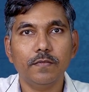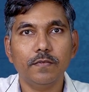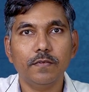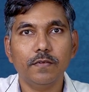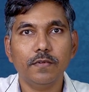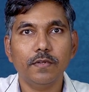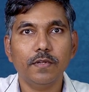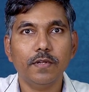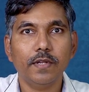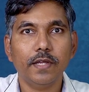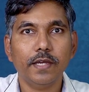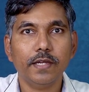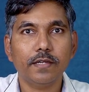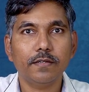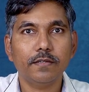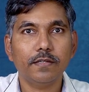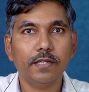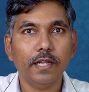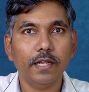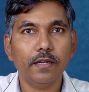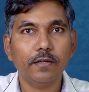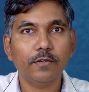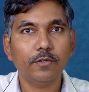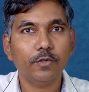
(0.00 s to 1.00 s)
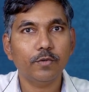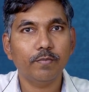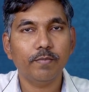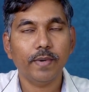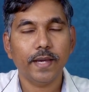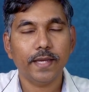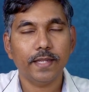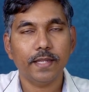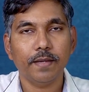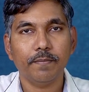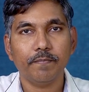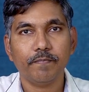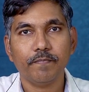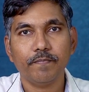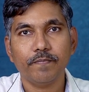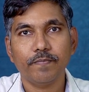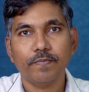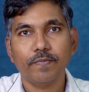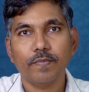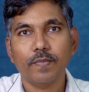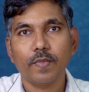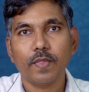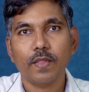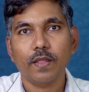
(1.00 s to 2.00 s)
like tricked to buy them.
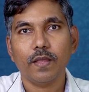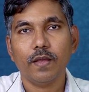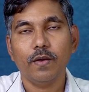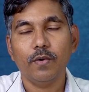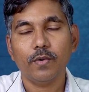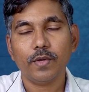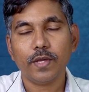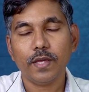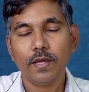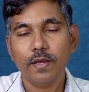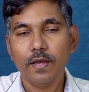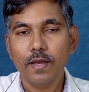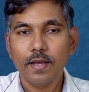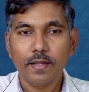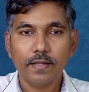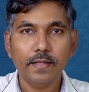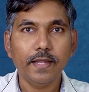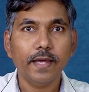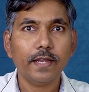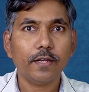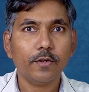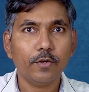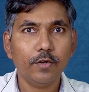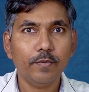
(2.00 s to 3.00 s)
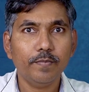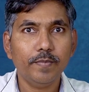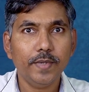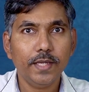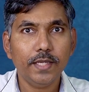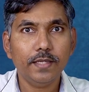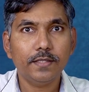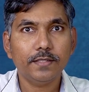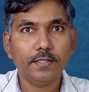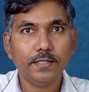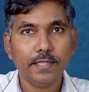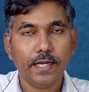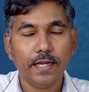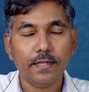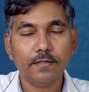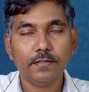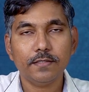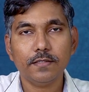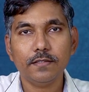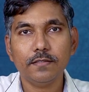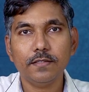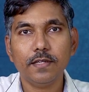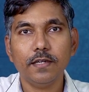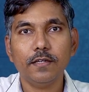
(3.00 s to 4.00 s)
Okay, there could be
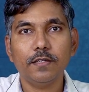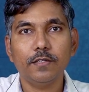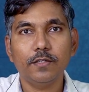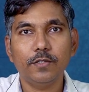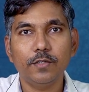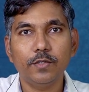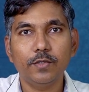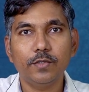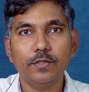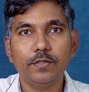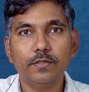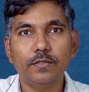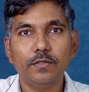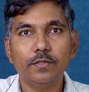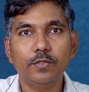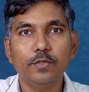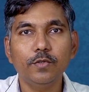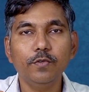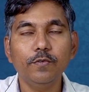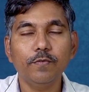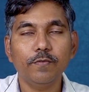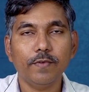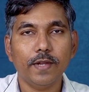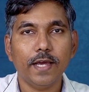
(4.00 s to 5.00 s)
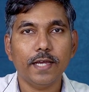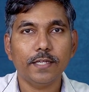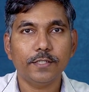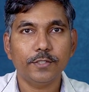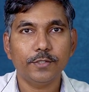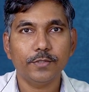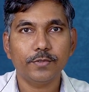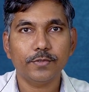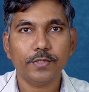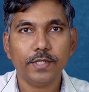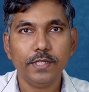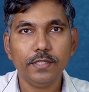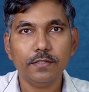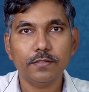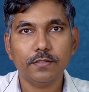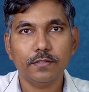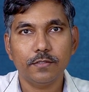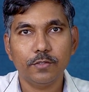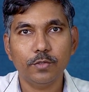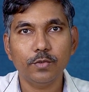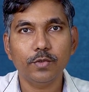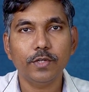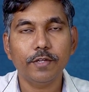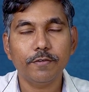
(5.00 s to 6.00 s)
chances that two flash units
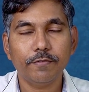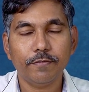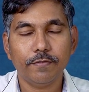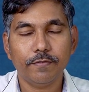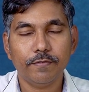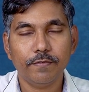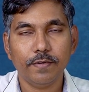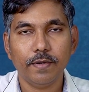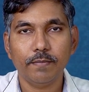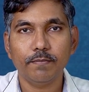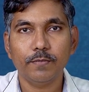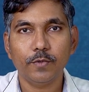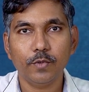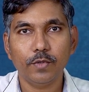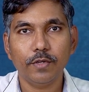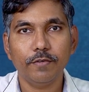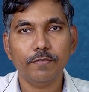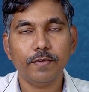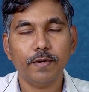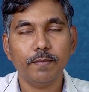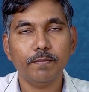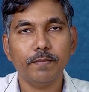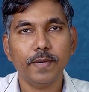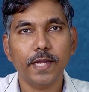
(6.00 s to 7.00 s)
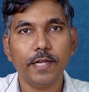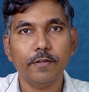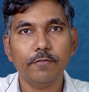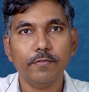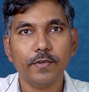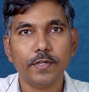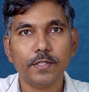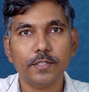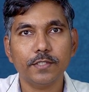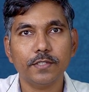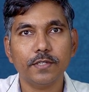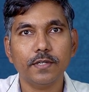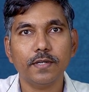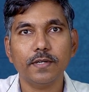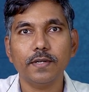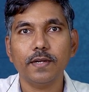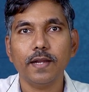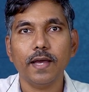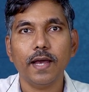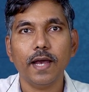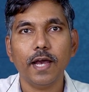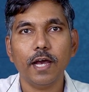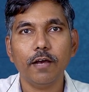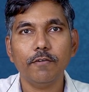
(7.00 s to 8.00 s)
from two different manufacturer
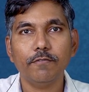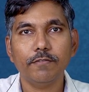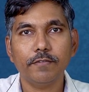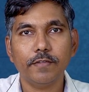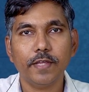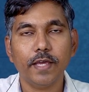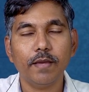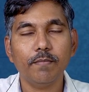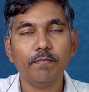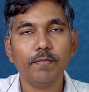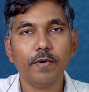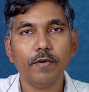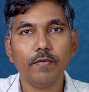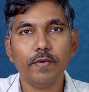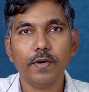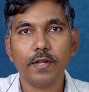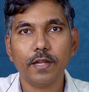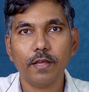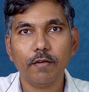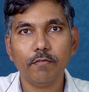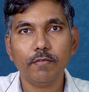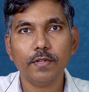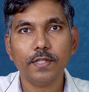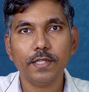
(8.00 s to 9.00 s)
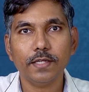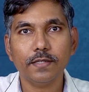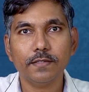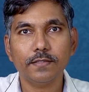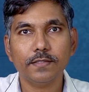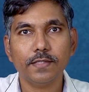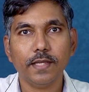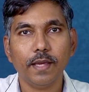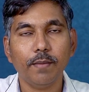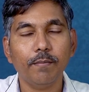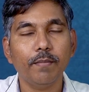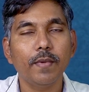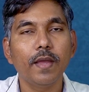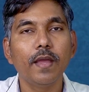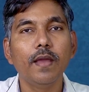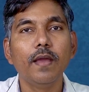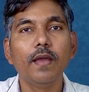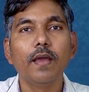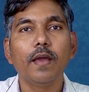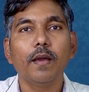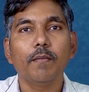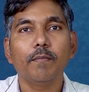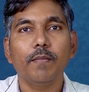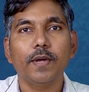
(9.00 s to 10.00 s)
have same power, everything is same,
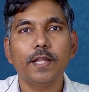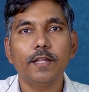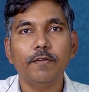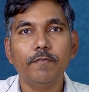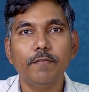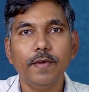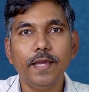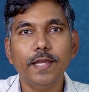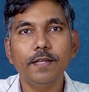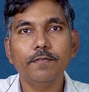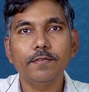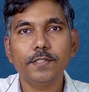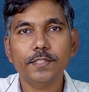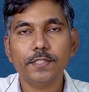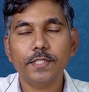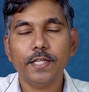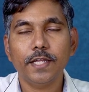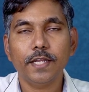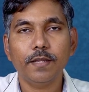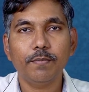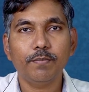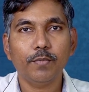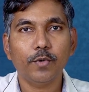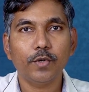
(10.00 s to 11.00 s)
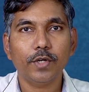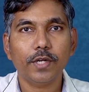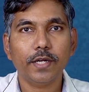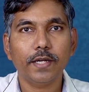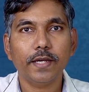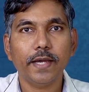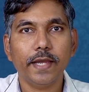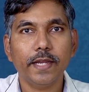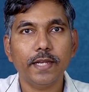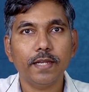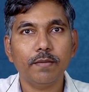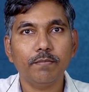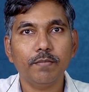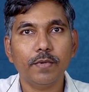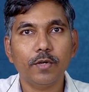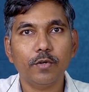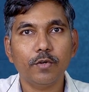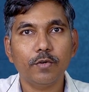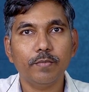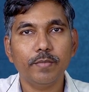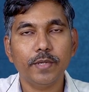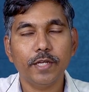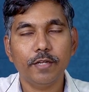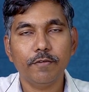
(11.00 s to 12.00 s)
but the way in which they reported guide number
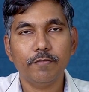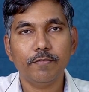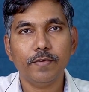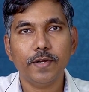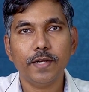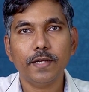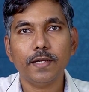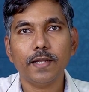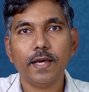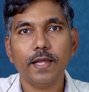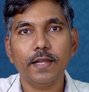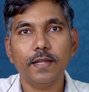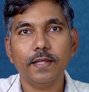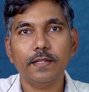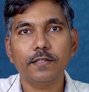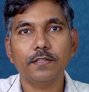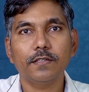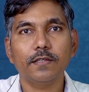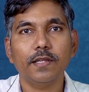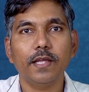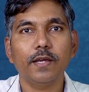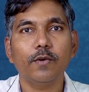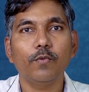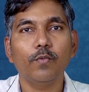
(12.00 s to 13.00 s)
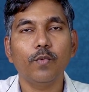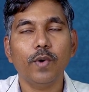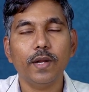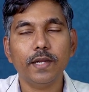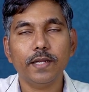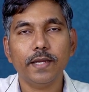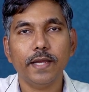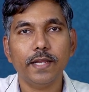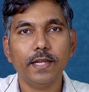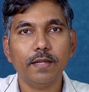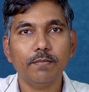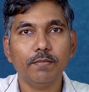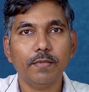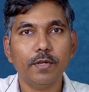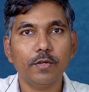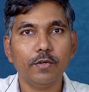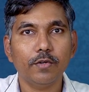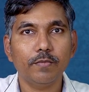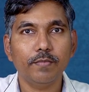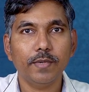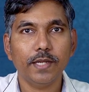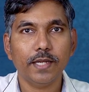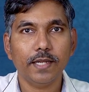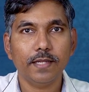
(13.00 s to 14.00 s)
could be different, and it's like one guide number
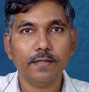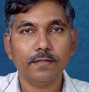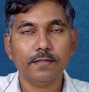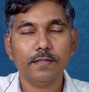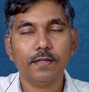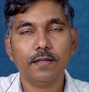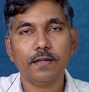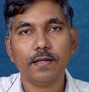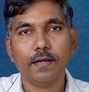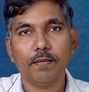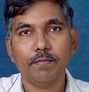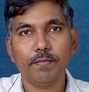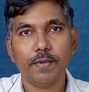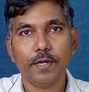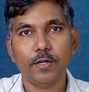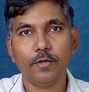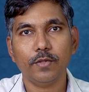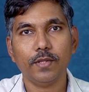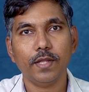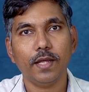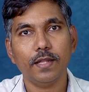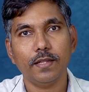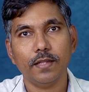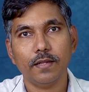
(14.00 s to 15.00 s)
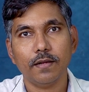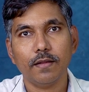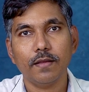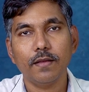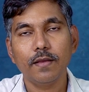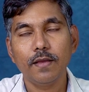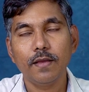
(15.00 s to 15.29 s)
could be lesser compared to the other.